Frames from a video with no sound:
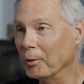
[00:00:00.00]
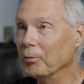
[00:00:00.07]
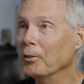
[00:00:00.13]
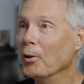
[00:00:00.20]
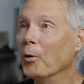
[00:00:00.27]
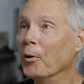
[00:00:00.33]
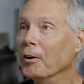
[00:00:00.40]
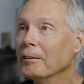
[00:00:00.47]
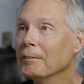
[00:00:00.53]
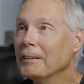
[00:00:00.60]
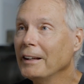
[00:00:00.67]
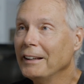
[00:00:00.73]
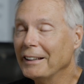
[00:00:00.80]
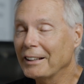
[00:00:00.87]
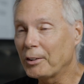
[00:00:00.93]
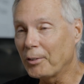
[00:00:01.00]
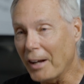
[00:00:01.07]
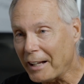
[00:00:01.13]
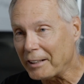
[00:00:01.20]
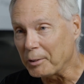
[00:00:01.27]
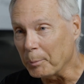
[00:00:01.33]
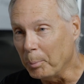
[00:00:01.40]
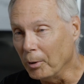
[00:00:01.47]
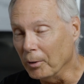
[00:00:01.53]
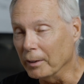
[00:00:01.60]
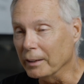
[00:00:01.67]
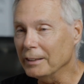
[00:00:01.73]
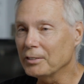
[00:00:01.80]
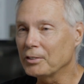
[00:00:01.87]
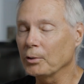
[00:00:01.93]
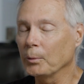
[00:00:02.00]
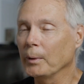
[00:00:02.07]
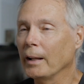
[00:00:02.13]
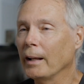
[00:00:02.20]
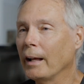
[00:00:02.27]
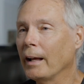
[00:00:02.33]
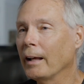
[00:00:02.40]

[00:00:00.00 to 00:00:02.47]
the floor, cracked the pulley, so we